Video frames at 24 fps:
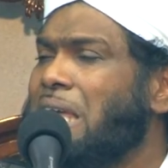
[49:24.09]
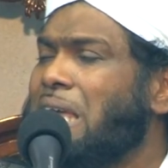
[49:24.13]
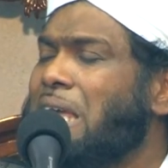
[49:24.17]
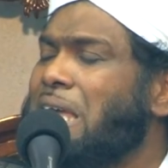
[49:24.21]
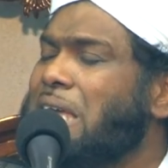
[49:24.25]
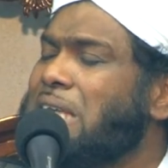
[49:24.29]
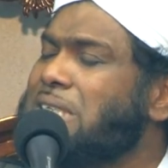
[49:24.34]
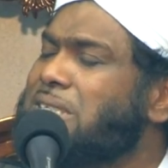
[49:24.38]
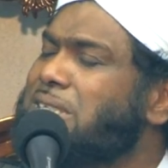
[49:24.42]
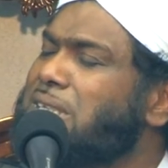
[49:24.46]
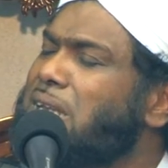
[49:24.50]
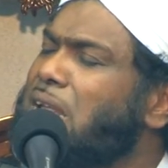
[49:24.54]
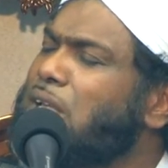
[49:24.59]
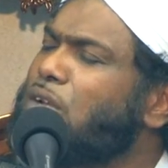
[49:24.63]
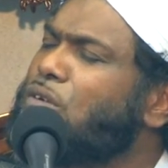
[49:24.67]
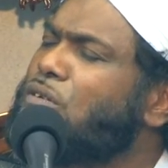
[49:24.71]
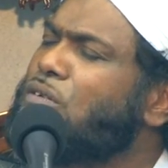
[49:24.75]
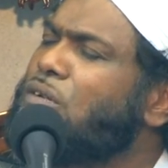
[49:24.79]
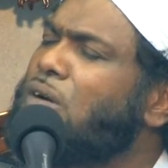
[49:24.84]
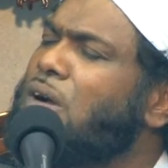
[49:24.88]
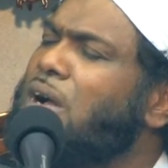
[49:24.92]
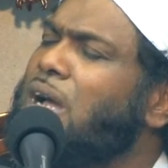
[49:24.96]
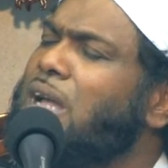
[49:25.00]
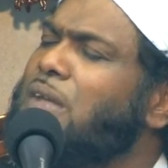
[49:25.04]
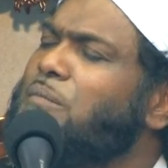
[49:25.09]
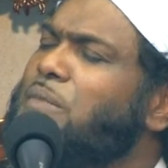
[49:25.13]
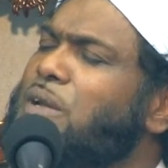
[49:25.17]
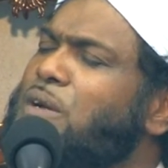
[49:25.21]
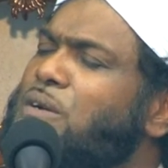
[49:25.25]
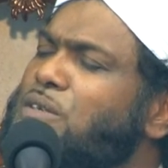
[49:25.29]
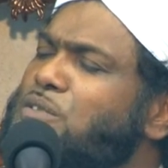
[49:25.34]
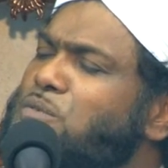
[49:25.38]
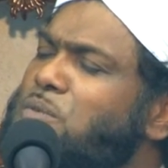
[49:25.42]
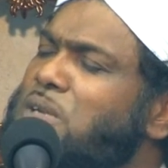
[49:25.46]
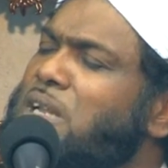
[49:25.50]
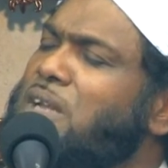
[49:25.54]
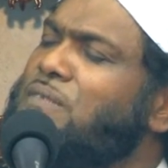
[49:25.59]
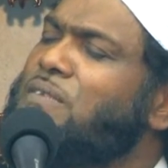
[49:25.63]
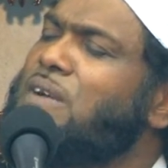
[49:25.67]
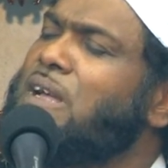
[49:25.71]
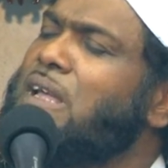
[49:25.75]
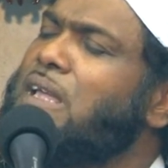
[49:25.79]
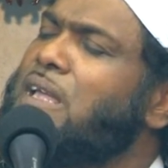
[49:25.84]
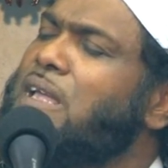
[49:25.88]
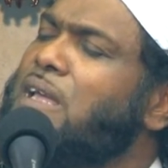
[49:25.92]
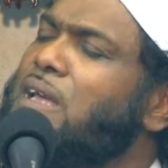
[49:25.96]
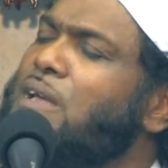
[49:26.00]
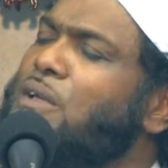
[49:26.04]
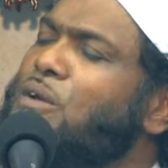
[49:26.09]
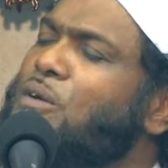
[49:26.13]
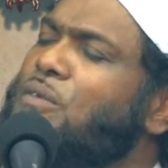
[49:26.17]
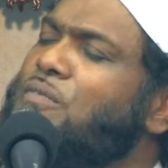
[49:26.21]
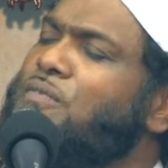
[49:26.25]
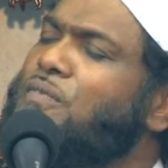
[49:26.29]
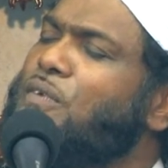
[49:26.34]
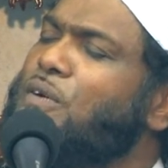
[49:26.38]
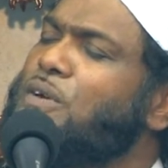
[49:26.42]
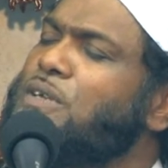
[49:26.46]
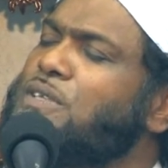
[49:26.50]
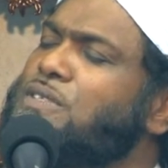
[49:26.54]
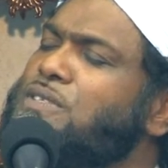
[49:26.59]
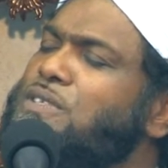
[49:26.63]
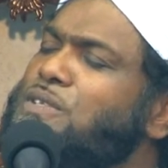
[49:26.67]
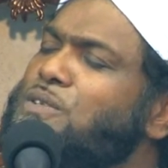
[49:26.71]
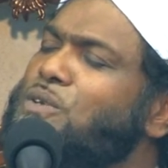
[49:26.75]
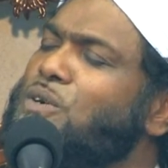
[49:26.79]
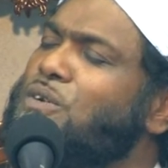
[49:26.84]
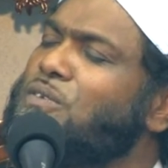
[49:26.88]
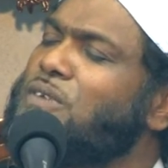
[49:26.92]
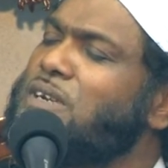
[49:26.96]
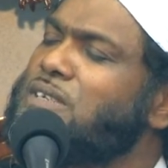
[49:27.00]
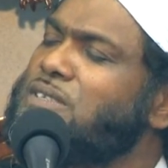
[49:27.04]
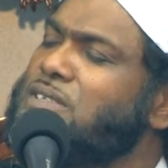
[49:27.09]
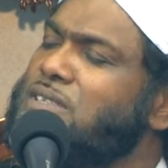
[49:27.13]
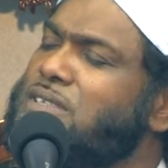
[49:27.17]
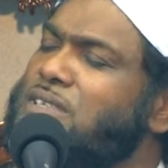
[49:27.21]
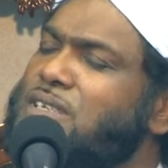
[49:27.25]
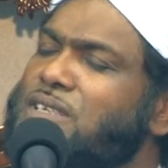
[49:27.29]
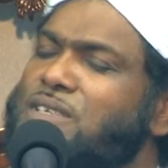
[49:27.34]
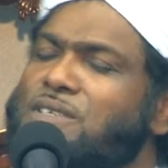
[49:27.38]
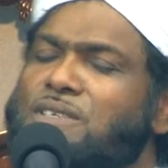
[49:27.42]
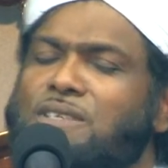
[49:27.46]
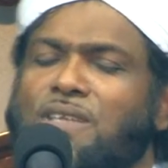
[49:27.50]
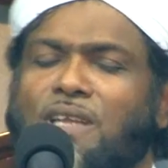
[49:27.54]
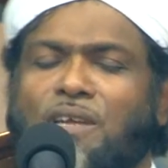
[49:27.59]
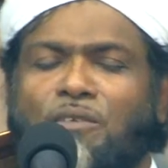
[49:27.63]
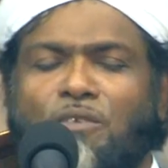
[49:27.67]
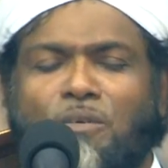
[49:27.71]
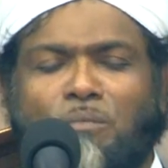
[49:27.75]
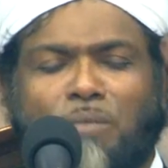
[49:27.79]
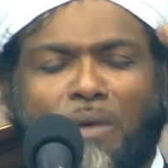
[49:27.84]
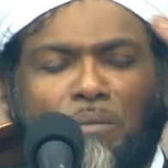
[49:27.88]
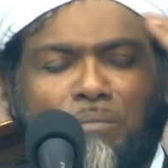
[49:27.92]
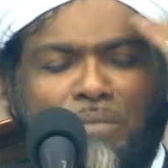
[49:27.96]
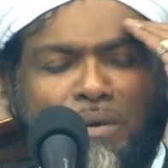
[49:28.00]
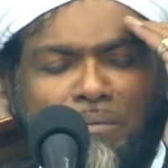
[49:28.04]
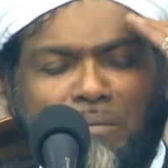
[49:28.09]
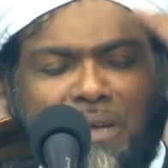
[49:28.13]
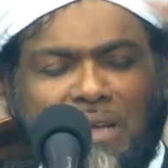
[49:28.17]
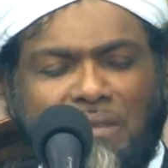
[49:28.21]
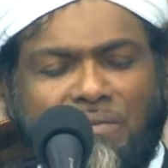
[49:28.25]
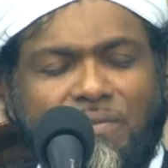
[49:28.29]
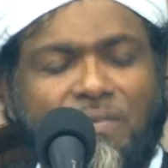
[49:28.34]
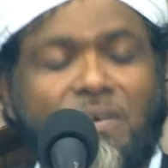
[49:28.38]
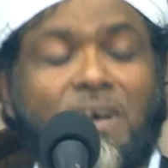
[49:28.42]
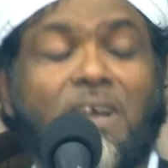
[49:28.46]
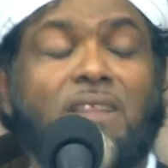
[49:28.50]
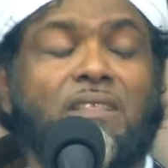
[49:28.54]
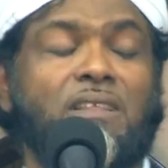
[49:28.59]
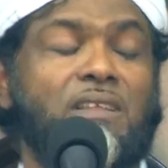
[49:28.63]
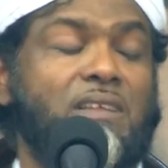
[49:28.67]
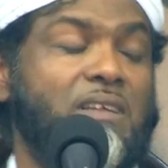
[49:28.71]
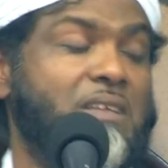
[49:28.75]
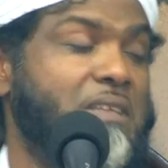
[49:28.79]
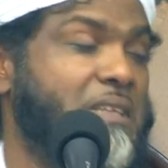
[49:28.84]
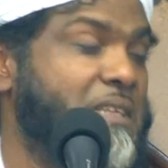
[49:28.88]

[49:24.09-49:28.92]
He said, I cry because whenever I hear your voice and your recitation, I remember my father.